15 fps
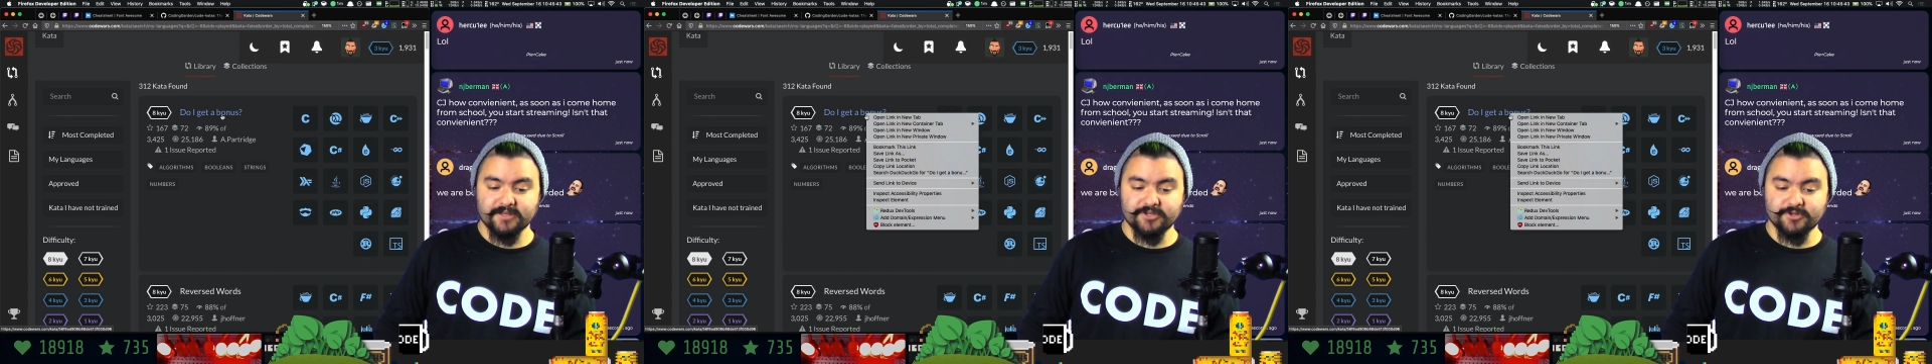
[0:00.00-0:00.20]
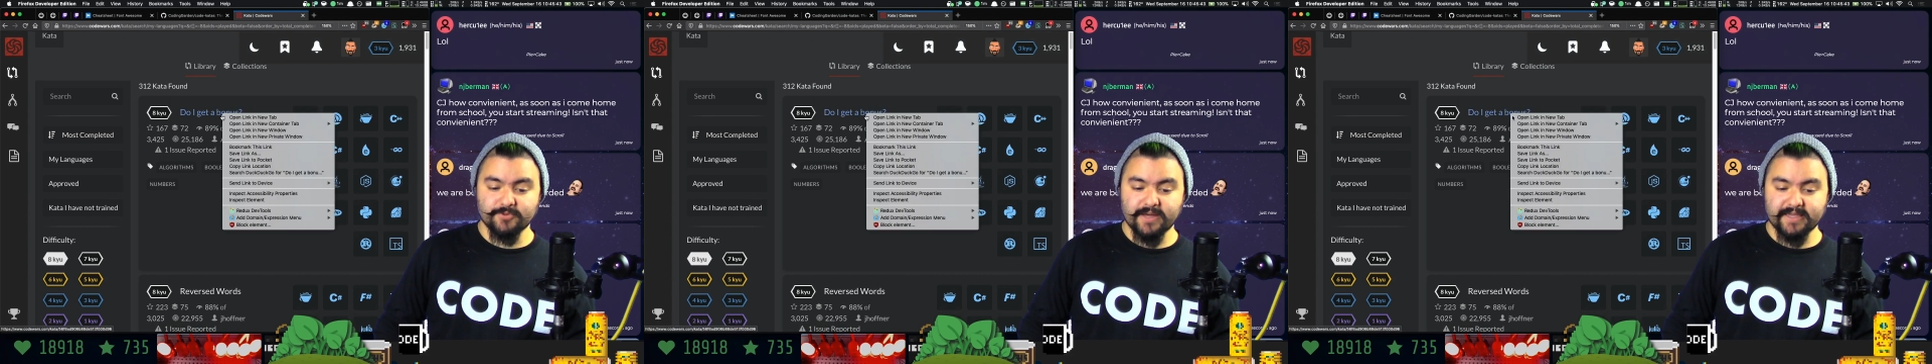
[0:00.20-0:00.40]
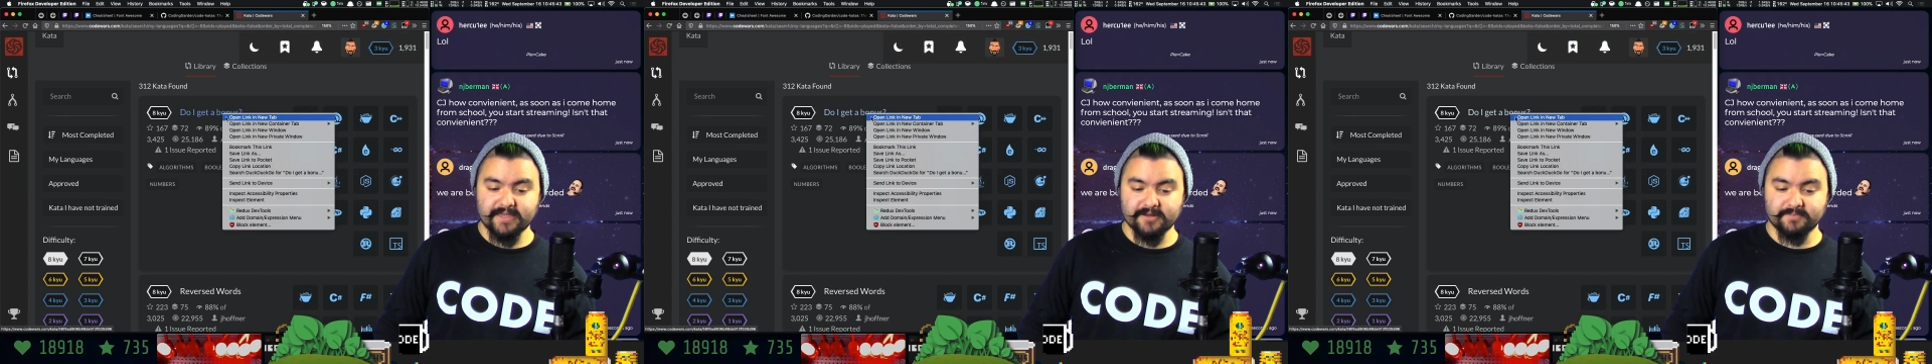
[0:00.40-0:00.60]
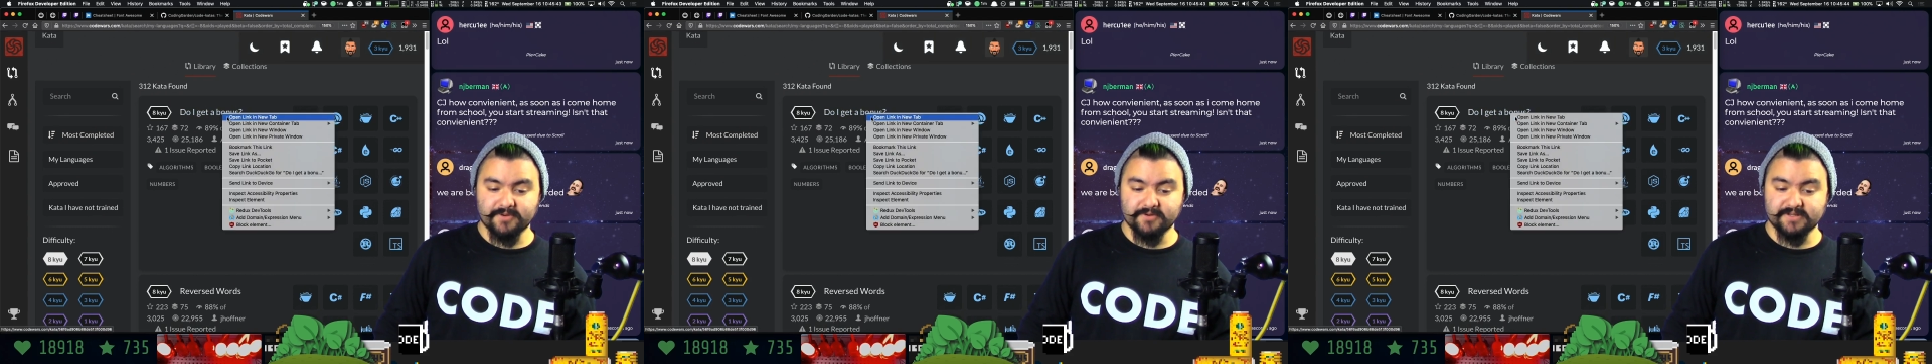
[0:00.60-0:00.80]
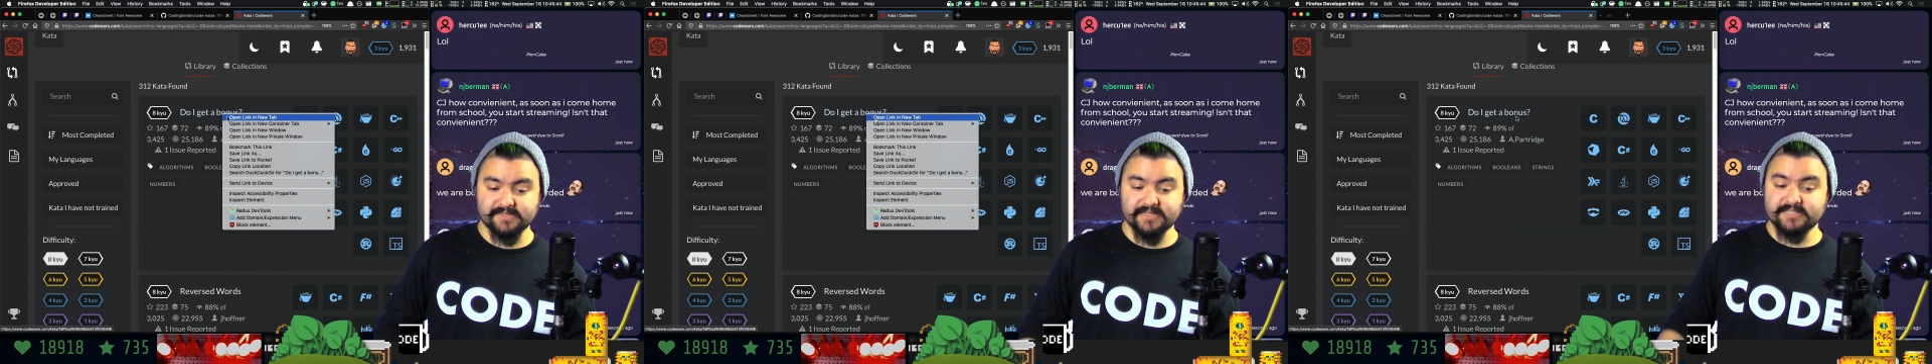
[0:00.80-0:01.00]
Do I get a
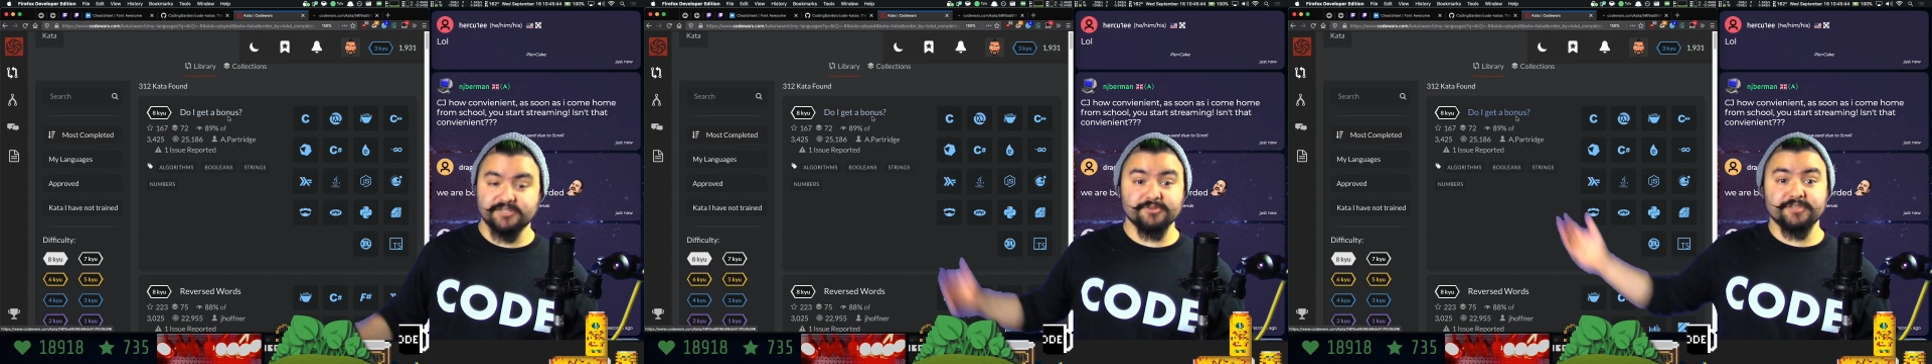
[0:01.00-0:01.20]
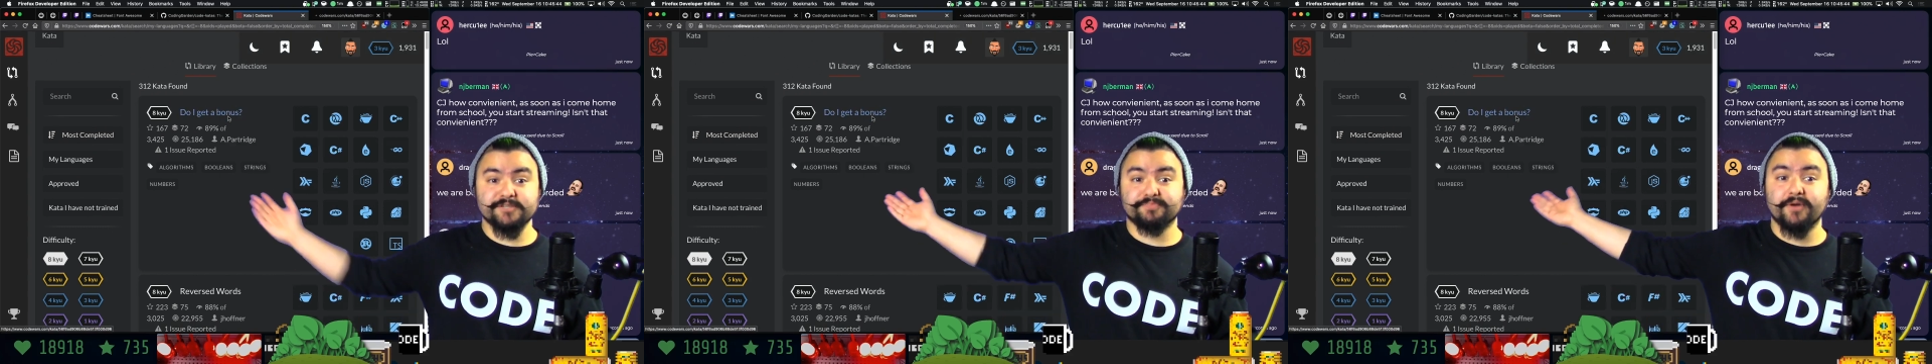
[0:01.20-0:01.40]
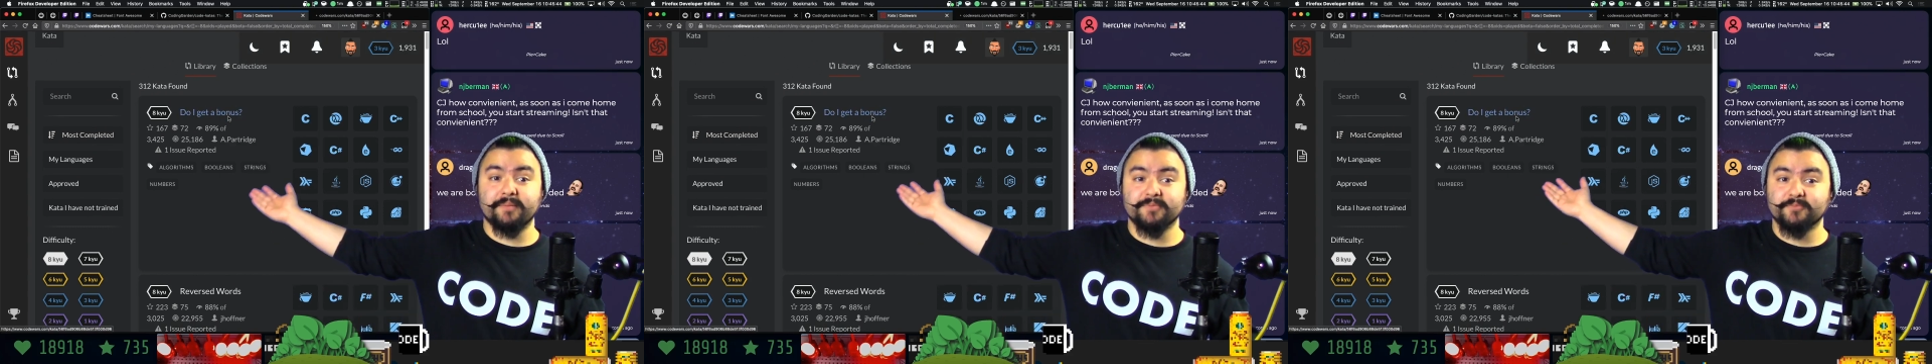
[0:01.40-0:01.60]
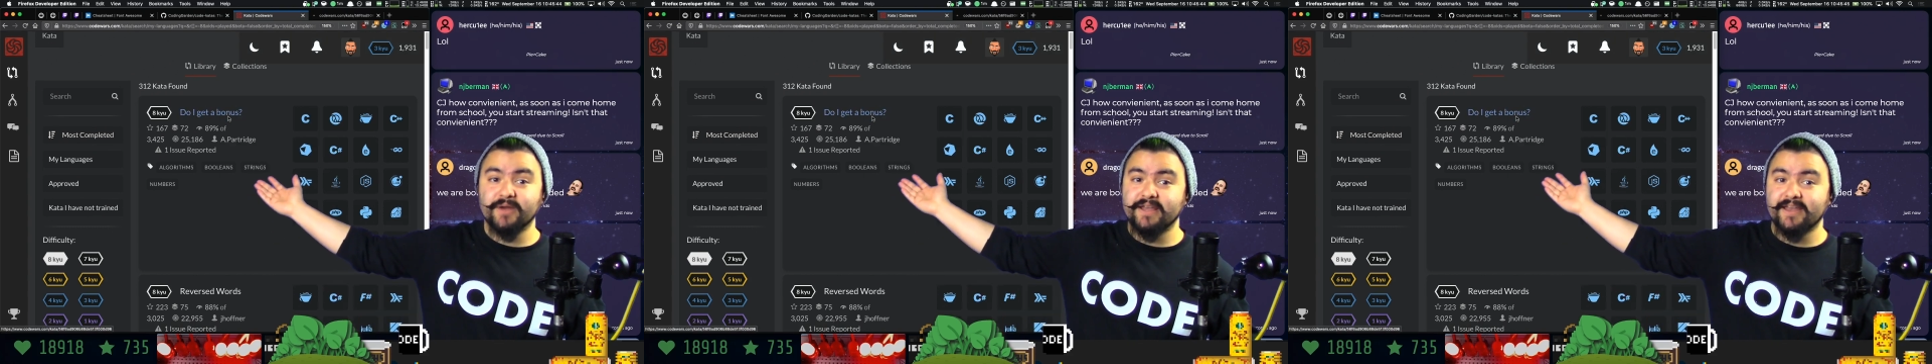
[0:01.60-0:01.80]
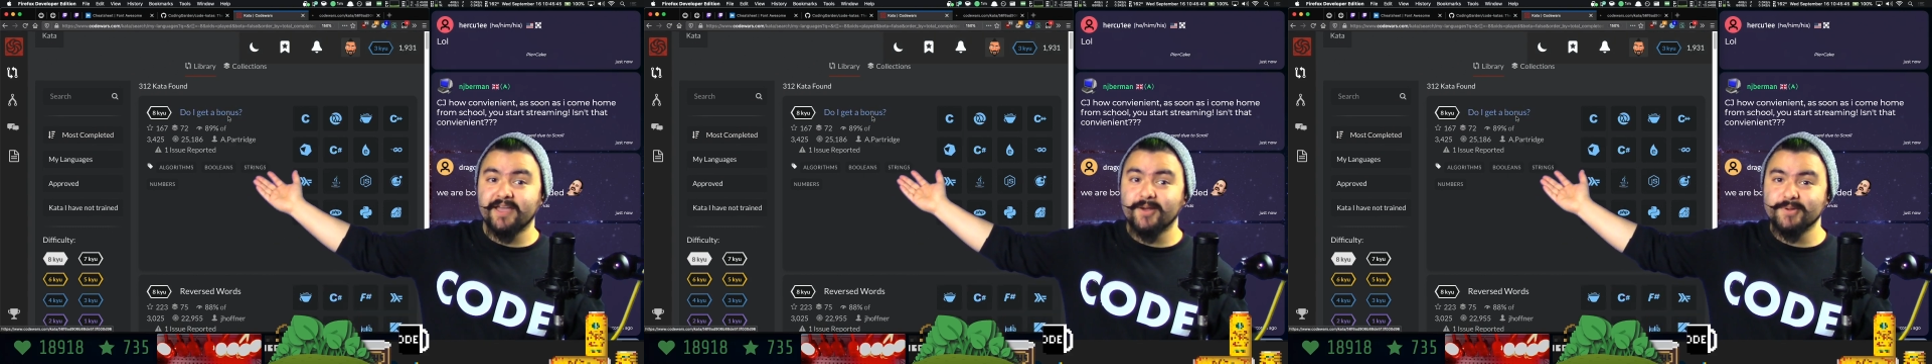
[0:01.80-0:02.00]
bonus? Let's do this problem
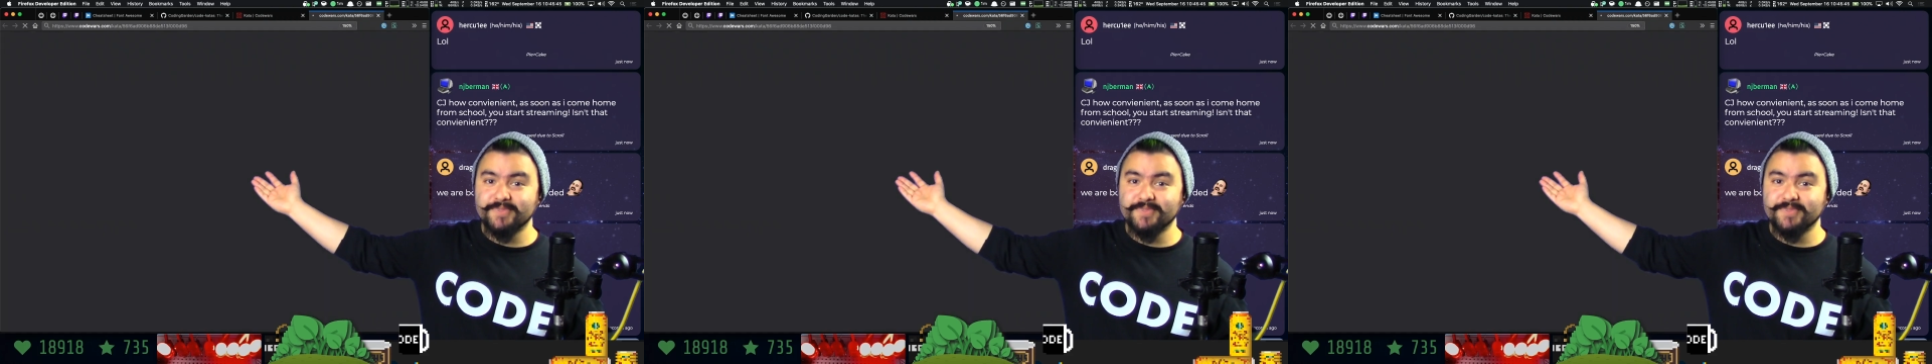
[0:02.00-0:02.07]
right now,